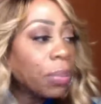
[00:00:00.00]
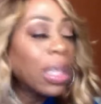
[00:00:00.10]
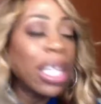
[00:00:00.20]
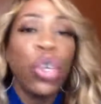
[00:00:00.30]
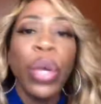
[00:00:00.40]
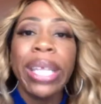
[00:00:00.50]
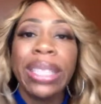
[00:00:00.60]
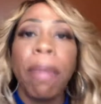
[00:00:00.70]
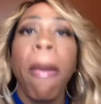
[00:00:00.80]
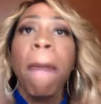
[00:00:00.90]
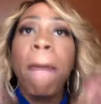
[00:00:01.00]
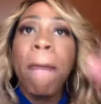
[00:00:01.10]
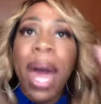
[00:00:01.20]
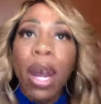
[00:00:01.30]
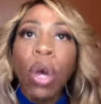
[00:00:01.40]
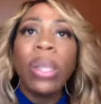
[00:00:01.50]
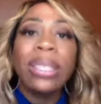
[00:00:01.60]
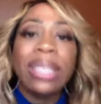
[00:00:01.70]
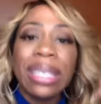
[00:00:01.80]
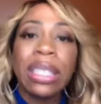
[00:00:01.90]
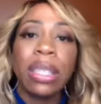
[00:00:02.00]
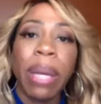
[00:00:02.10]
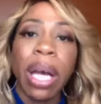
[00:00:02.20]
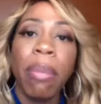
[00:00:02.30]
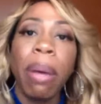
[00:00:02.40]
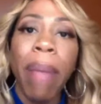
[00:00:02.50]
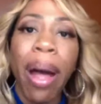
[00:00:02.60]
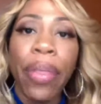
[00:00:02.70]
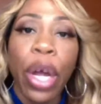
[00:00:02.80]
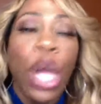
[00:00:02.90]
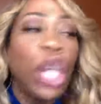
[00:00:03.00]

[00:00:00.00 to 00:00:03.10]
that you get some medical assistance to become a mother.